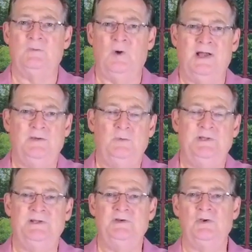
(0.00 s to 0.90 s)
Why do we
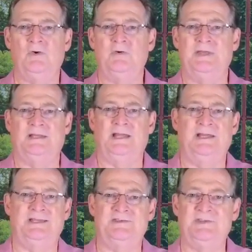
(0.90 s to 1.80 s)
ignore that
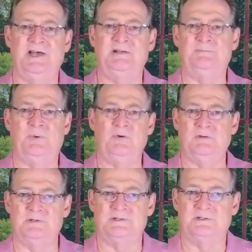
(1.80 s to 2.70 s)
like it's not
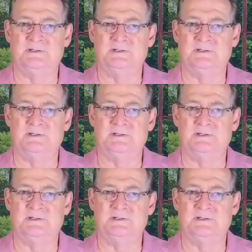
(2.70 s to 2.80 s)
important?